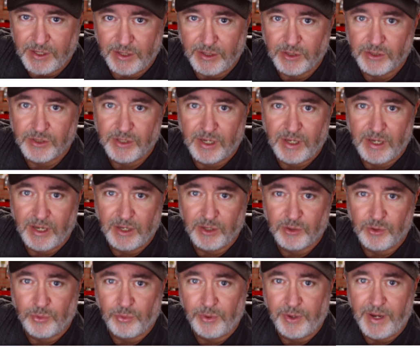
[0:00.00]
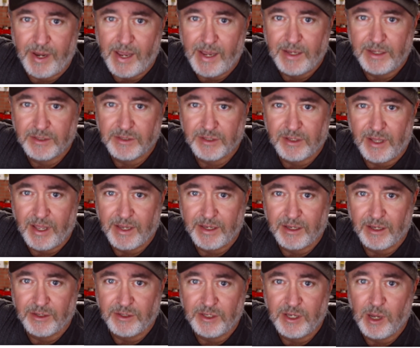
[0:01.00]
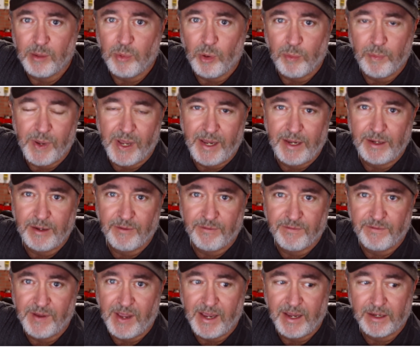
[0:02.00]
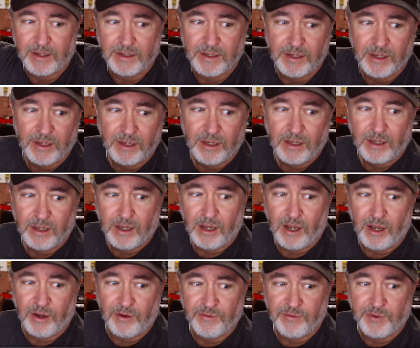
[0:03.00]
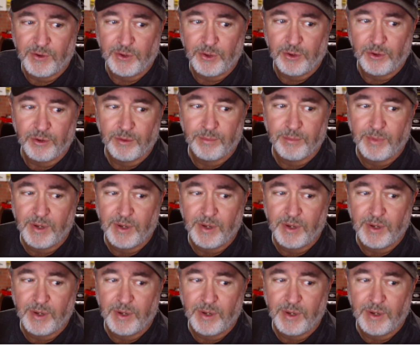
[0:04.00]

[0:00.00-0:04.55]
it creates like a double pane effect for your